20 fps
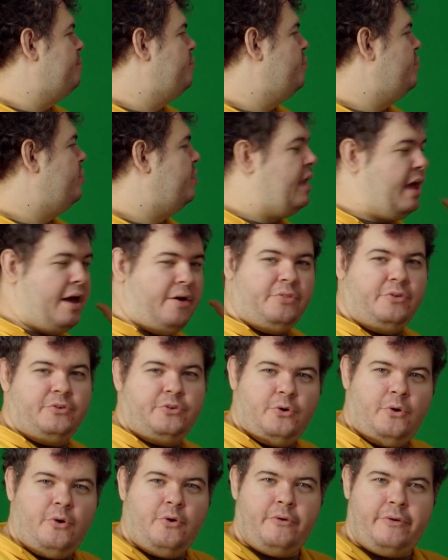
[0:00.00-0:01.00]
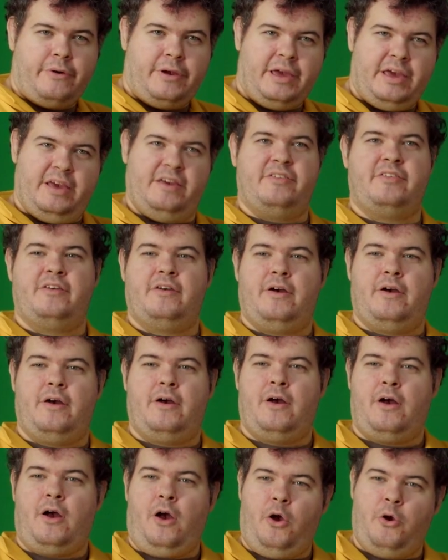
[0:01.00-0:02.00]
Now the door is
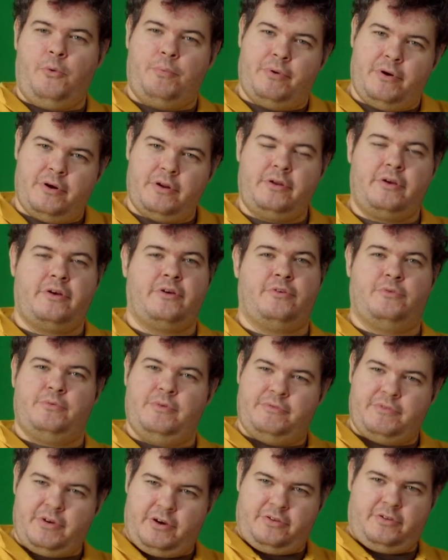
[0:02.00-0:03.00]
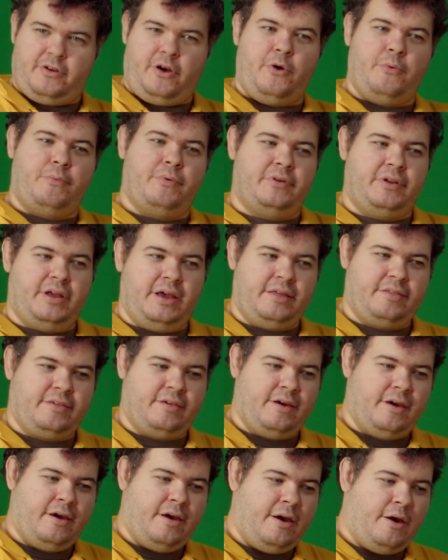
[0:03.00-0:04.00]
open, because we've just opened it.
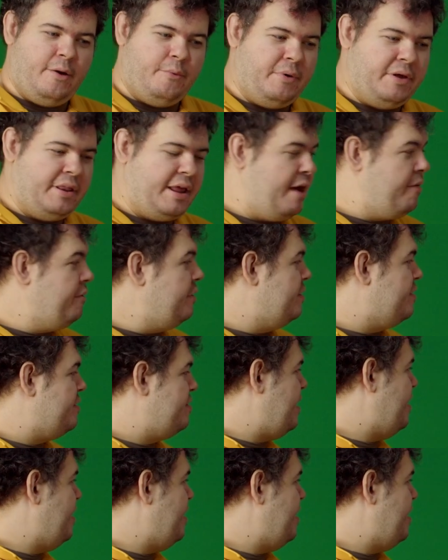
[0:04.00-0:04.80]
We now need to set